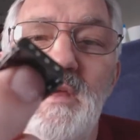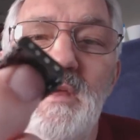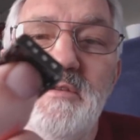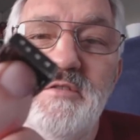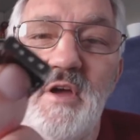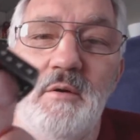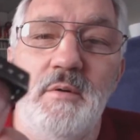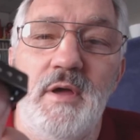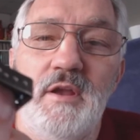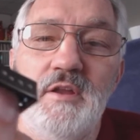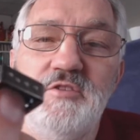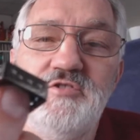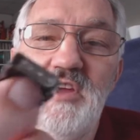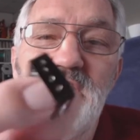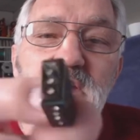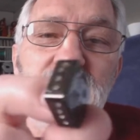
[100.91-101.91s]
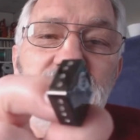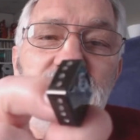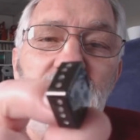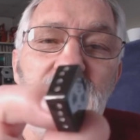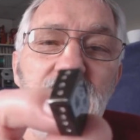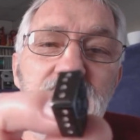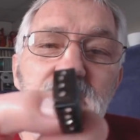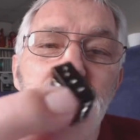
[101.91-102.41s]
So I'm going to check this
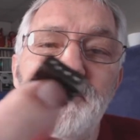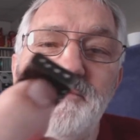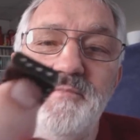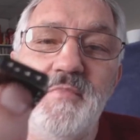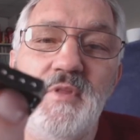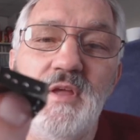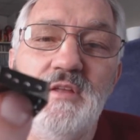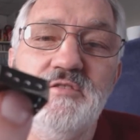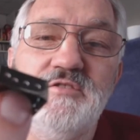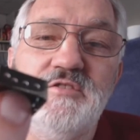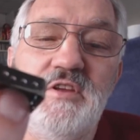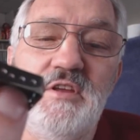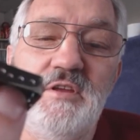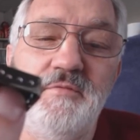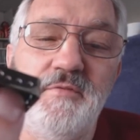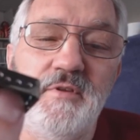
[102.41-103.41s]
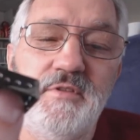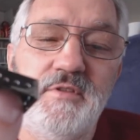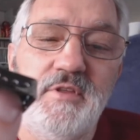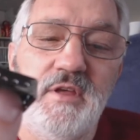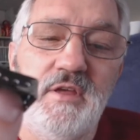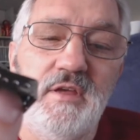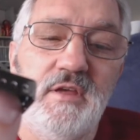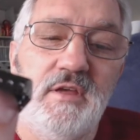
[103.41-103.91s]
out and see if it
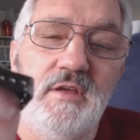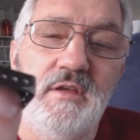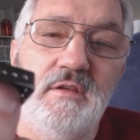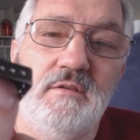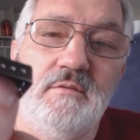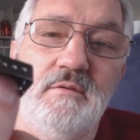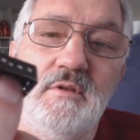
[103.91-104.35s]
uh,